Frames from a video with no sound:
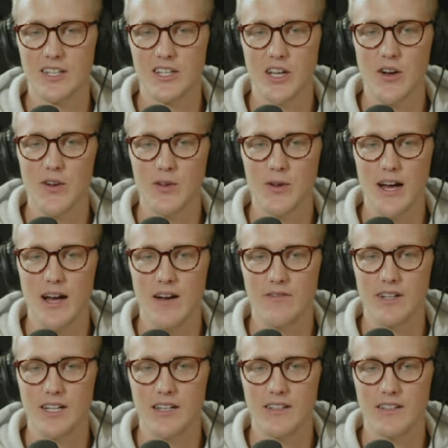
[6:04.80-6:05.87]
you go. You have
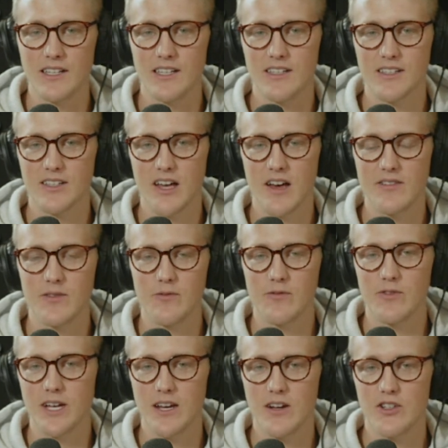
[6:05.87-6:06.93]
uh, you have some
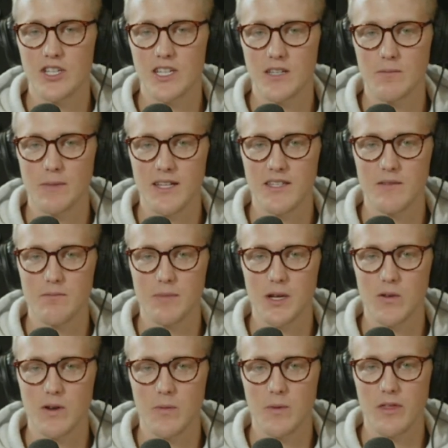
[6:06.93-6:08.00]
free energy. You can mine some
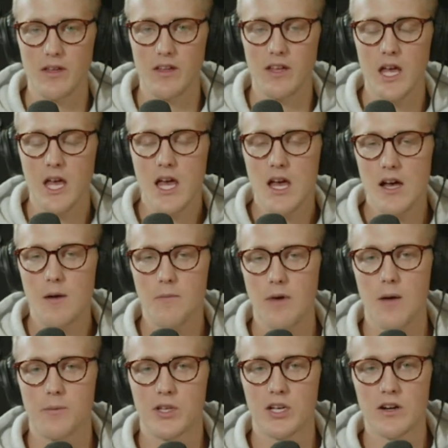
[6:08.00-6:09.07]
Bitcoin with it. I'm
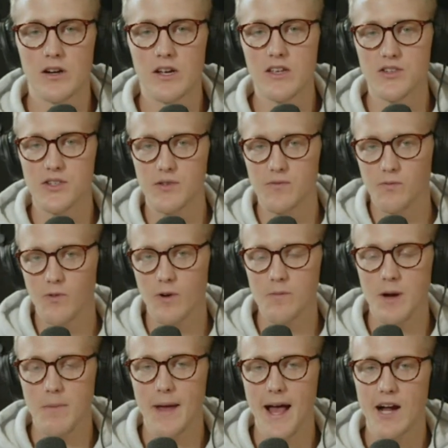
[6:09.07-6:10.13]
I'm curious from
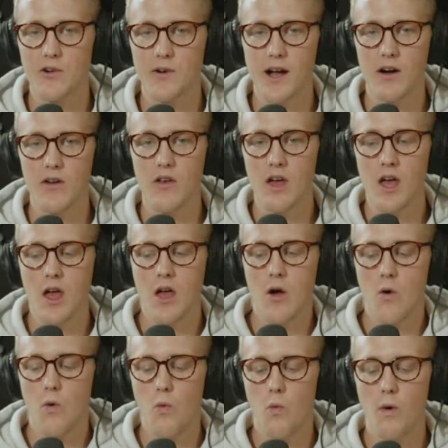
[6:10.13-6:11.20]
your background,
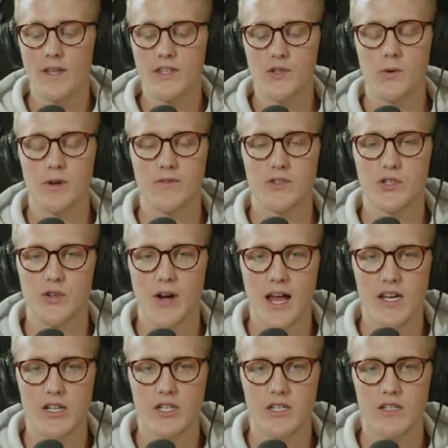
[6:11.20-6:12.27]
what sort of
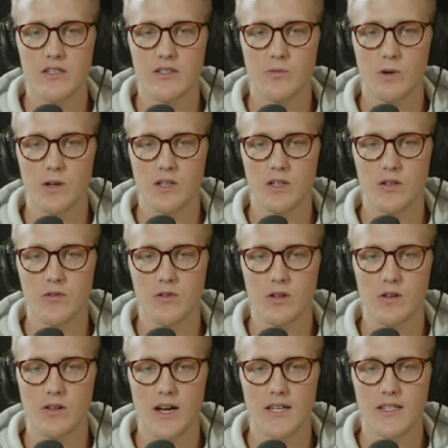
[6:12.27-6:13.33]
strategies were you
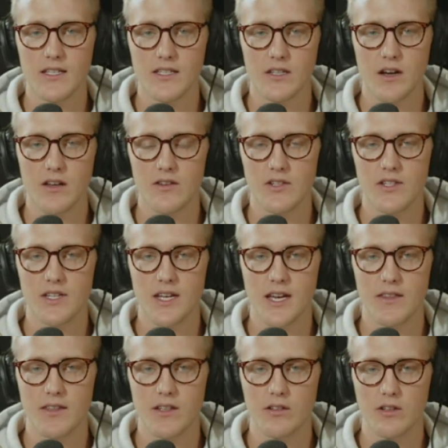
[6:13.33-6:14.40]
utilizing to
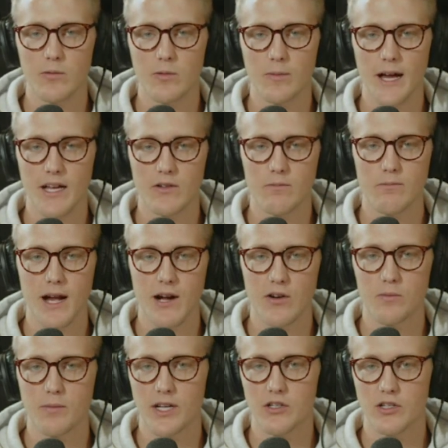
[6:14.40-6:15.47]
understand the global mac-
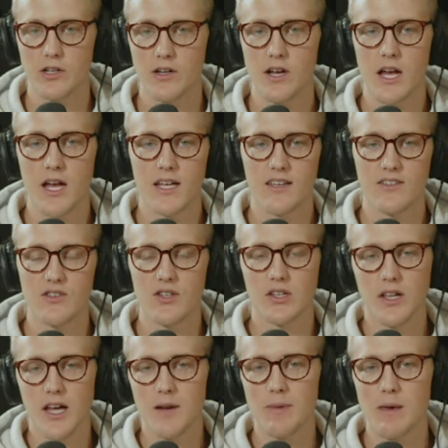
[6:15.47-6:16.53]
macro picture? Because there's a
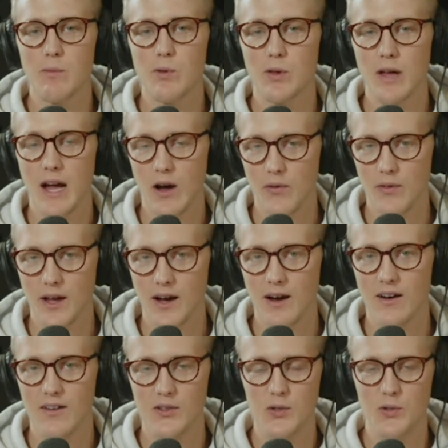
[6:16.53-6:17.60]
lot of people out
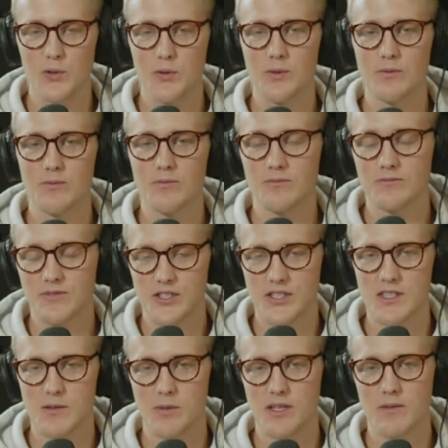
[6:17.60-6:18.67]
there who
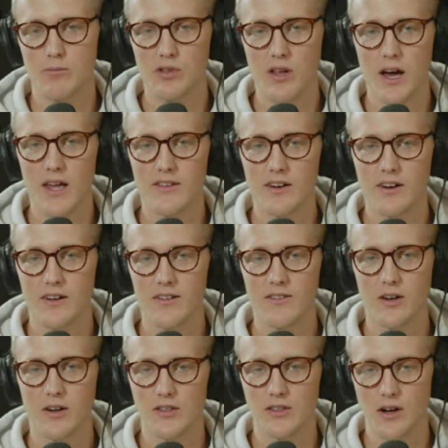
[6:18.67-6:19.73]
just to be blunt, are
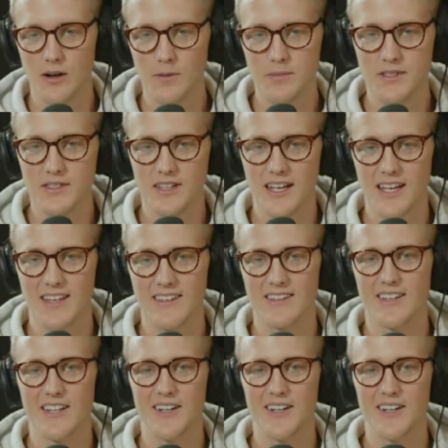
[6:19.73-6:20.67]
are LARPs, and they're